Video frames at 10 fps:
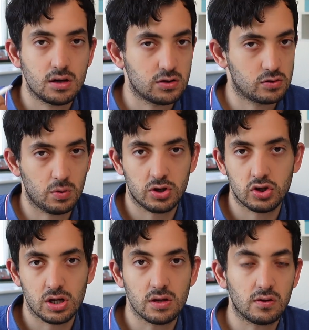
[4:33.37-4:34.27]

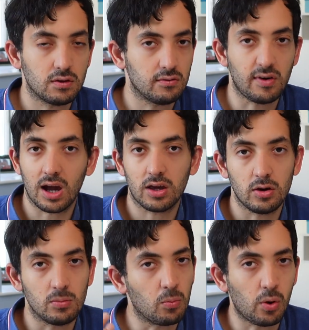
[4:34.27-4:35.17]
switches,
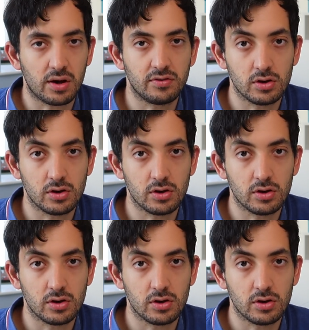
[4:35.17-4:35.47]
vacuum, whatever